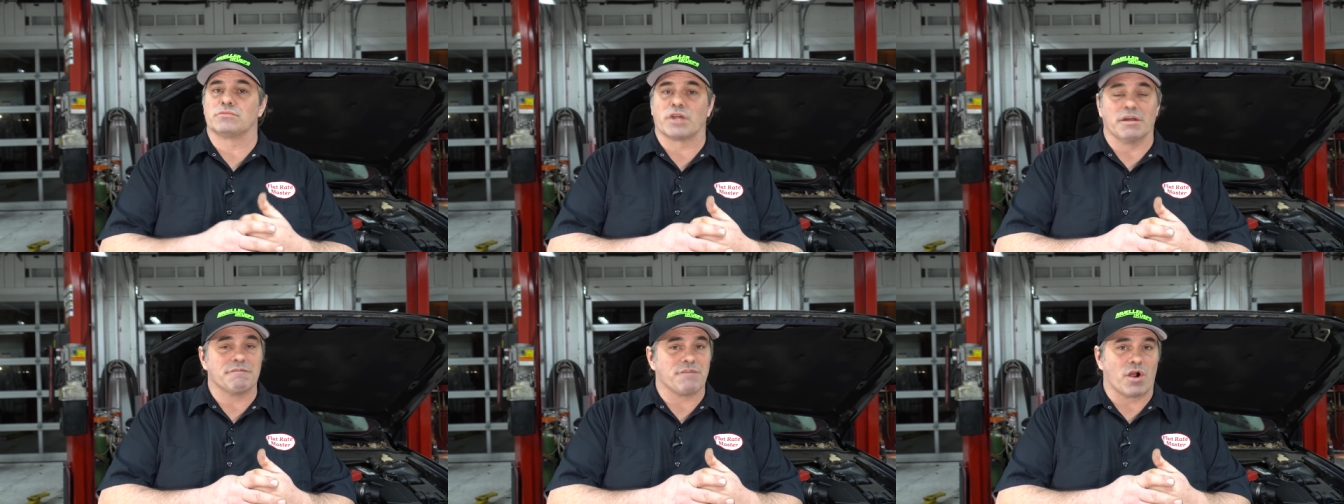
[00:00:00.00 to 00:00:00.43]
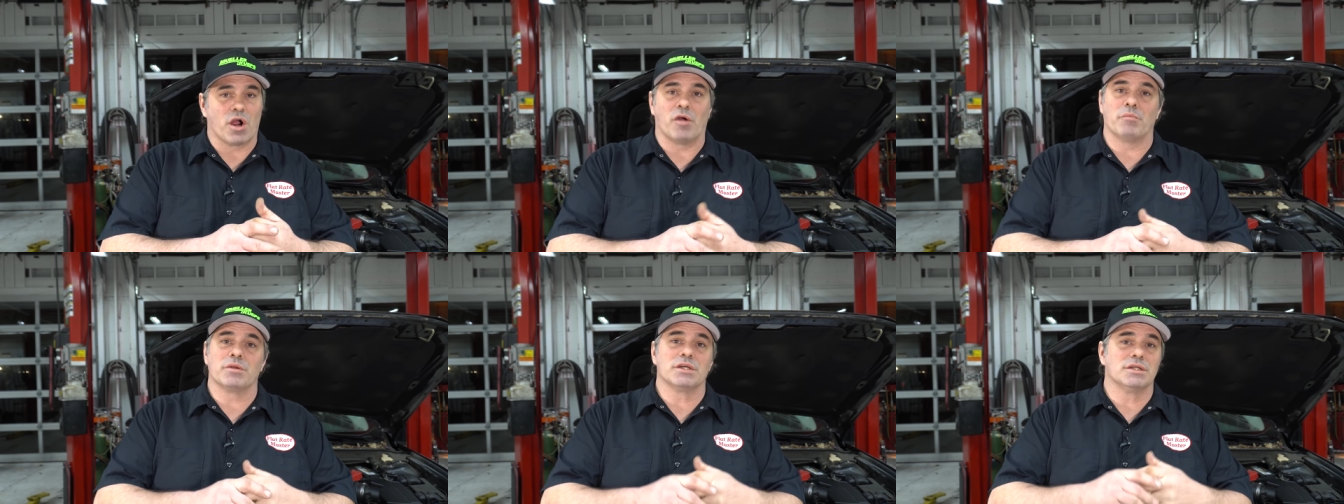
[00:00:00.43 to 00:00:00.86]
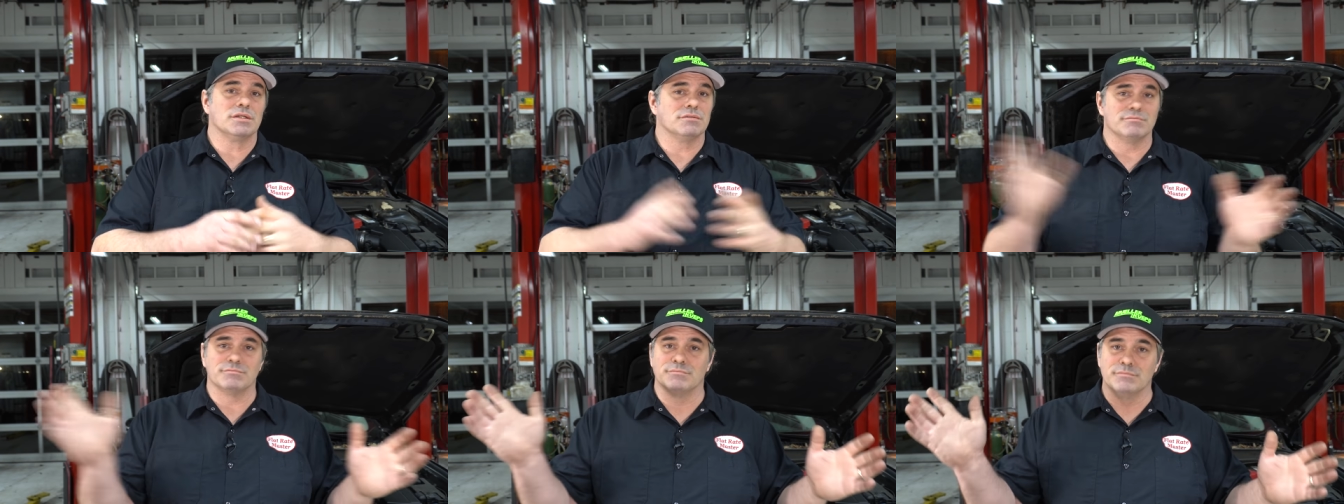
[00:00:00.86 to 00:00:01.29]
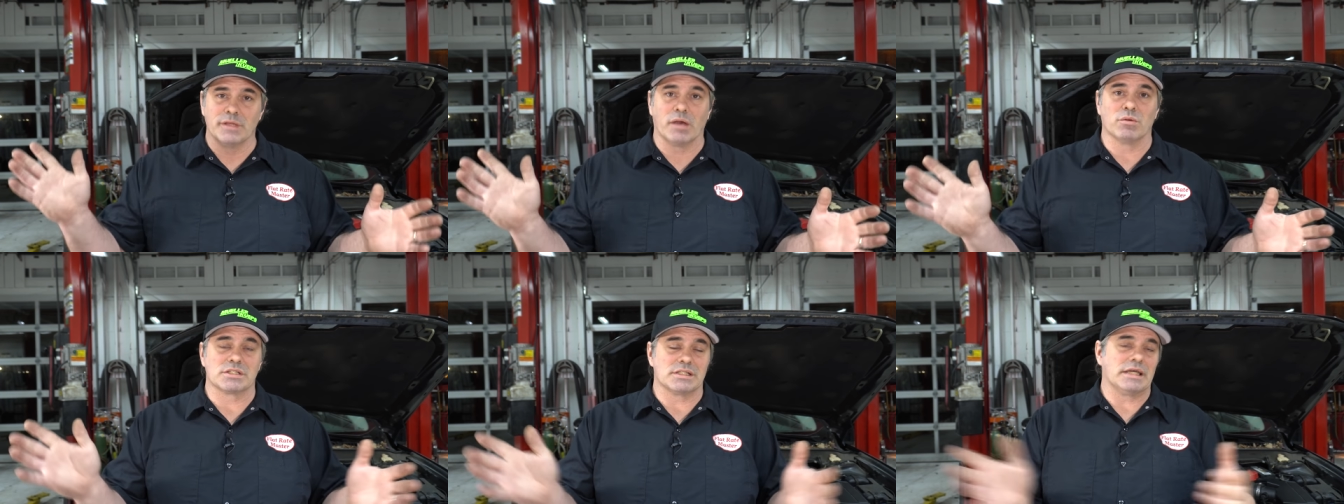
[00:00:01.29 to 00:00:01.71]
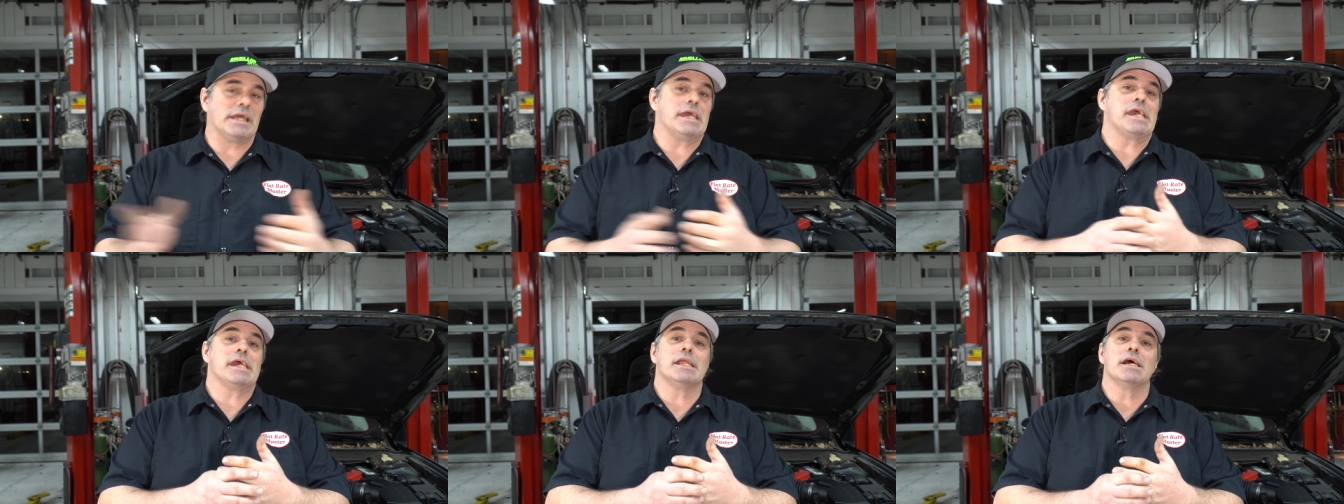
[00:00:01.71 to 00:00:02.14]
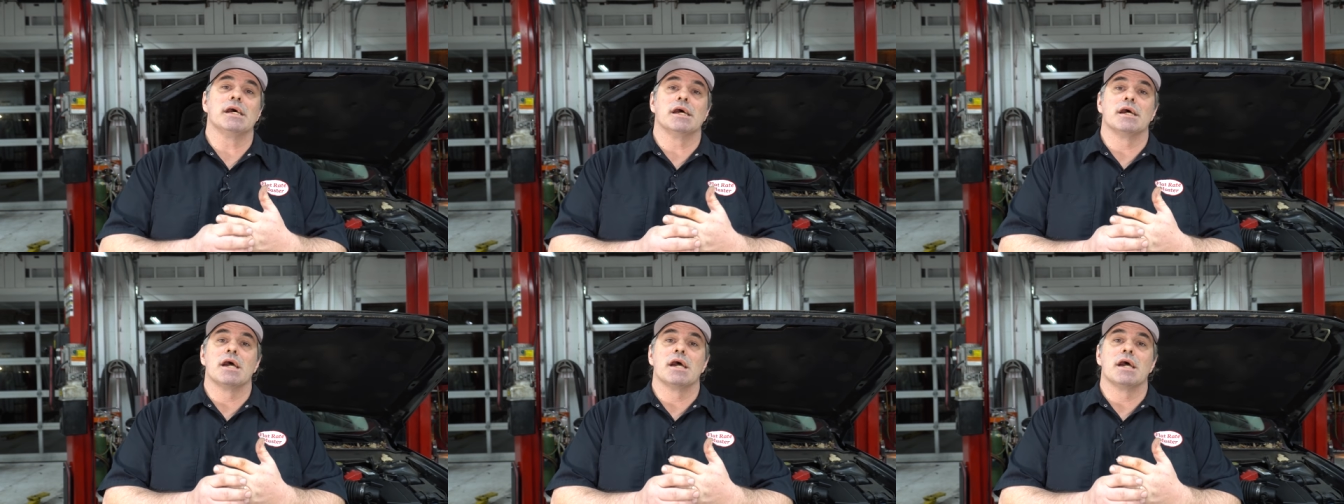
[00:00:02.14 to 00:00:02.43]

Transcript: Confirmed it was lean.